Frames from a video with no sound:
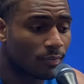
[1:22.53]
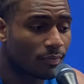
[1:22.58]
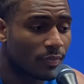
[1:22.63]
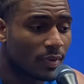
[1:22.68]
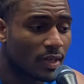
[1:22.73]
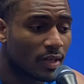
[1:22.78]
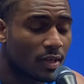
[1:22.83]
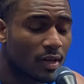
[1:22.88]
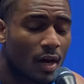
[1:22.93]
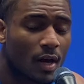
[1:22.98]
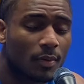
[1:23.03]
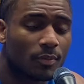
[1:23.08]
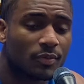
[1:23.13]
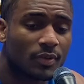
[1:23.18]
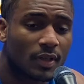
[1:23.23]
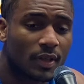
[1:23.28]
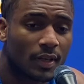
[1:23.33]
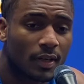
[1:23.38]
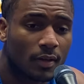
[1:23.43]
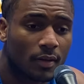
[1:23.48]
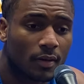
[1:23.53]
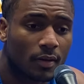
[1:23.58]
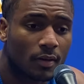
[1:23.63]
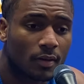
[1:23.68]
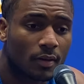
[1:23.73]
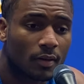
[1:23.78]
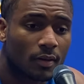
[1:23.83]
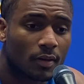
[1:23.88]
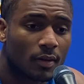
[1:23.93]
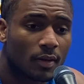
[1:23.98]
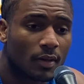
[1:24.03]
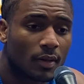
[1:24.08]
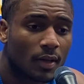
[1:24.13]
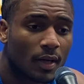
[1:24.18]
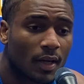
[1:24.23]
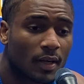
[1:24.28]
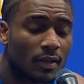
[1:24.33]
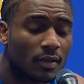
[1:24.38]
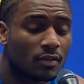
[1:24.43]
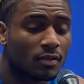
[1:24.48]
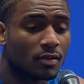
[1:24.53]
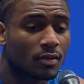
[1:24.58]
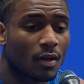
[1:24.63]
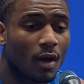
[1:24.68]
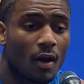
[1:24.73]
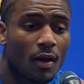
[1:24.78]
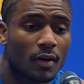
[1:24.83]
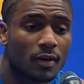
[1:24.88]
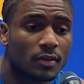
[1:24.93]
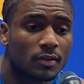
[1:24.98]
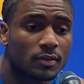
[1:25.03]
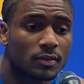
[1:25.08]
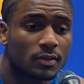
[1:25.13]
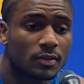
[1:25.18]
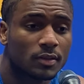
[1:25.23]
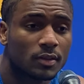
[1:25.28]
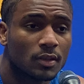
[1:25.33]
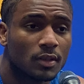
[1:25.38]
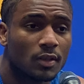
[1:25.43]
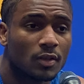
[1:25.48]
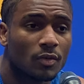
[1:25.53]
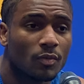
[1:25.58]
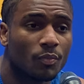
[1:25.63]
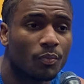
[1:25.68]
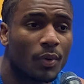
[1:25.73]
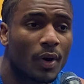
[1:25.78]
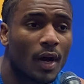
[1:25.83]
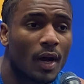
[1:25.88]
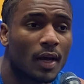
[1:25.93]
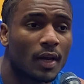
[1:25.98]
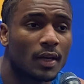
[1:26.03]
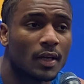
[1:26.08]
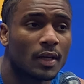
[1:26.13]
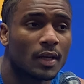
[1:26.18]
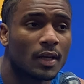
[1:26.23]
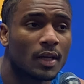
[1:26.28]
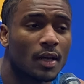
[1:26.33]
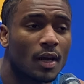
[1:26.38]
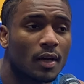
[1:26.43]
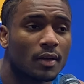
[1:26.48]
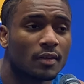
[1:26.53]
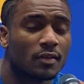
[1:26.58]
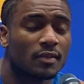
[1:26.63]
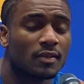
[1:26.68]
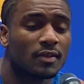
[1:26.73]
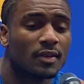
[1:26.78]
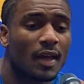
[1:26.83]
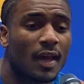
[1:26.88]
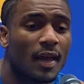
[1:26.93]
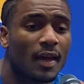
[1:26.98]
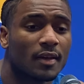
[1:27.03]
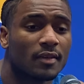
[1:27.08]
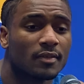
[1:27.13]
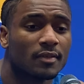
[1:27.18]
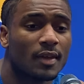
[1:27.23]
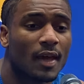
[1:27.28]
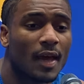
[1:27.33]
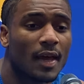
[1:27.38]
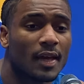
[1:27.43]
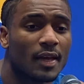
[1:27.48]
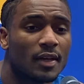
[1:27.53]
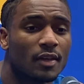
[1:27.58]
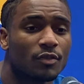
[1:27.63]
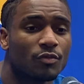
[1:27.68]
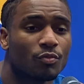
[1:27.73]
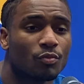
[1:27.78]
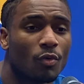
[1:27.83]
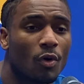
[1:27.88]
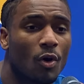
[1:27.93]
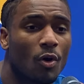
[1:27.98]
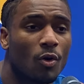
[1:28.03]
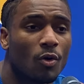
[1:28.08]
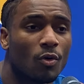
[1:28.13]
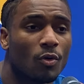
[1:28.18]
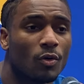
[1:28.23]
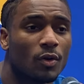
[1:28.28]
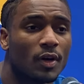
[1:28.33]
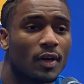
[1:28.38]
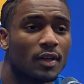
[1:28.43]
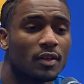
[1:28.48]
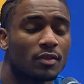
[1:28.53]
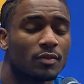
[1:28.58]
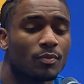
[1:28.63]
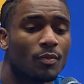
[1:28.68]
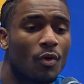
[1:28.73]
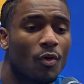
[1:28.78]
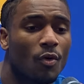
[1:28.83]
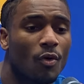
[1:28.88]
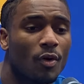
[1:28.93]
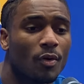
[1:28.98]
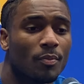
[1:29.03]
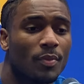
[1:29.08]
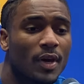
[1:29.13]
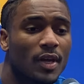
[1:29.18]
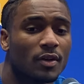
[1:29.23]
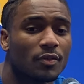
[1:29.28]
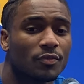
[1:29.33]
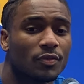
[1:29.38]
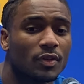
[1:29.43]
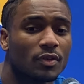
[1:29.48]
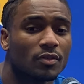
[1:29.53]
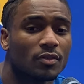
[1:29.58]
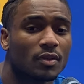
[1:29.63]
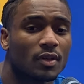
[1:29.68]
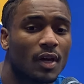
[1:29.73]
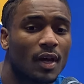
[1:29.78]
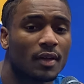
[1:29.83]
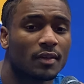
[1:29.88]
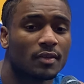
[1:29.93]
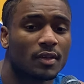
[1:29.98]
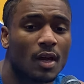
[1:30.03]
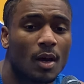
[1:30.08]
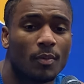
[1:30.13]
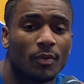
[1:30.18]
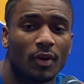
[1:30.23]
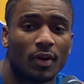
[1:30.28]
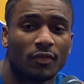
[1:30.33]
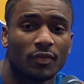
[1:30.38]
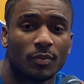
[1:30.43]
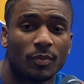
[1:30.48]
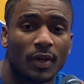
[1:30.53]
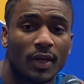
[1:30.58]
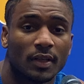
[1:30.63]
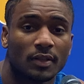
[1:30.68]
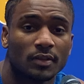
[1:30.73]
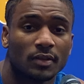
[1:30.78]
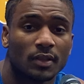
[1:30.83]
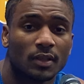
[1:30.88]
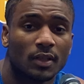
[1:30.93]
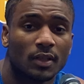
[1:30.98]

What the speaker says: He comes here and he starts, but he understands that his role is more beneficial to us coming off the bench.